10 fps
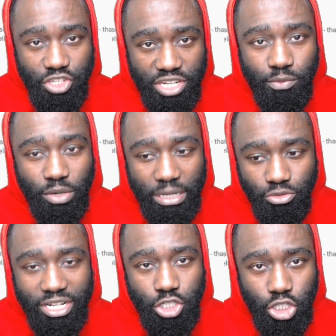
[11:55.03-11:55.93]
gist of what I'm
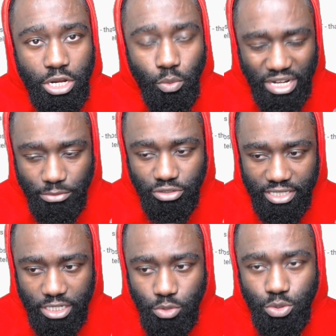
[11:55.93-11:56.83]
trying to what I'm trying to
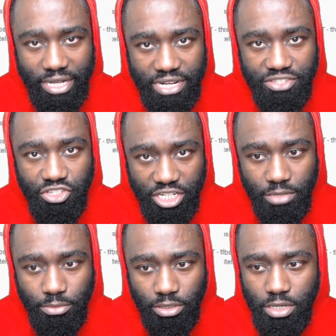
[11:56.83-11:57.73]
tell you, ladies and gentlemen.